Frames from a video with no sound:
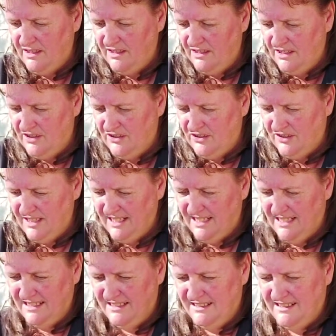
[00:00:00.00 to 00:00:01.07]
strike.
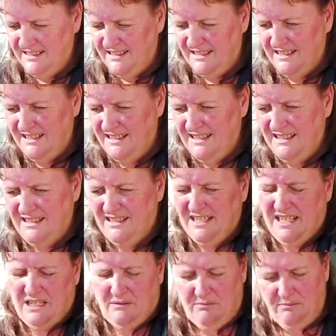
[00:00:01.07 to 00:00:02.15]
And I'm just
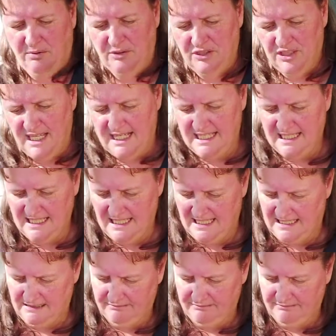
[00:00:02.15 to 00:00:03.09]
going to push that in there.